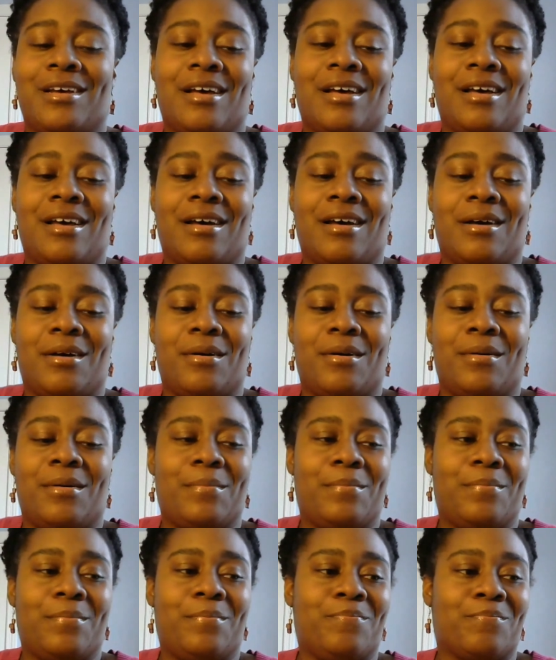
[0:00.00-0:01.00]

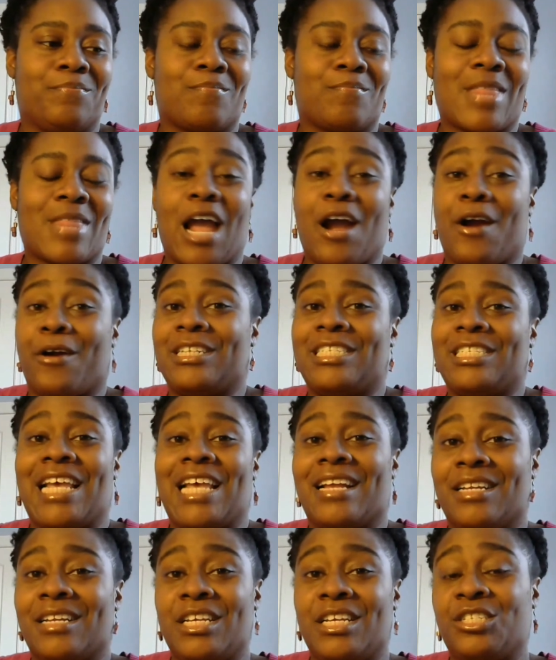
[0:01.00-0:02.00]
our
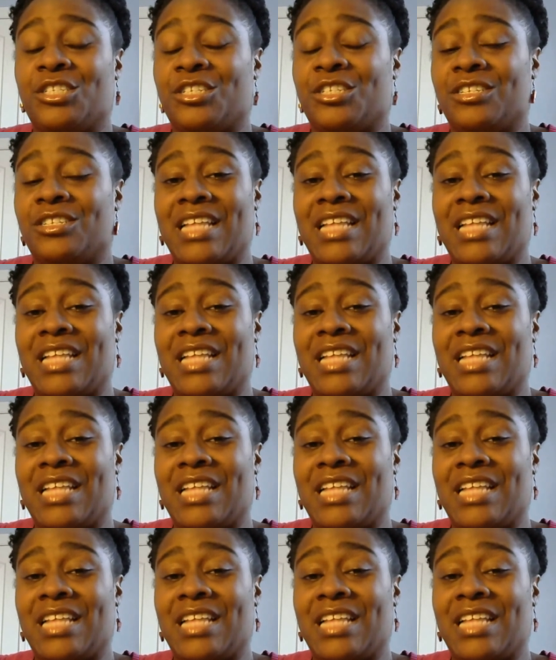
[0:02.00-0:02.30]
technicians.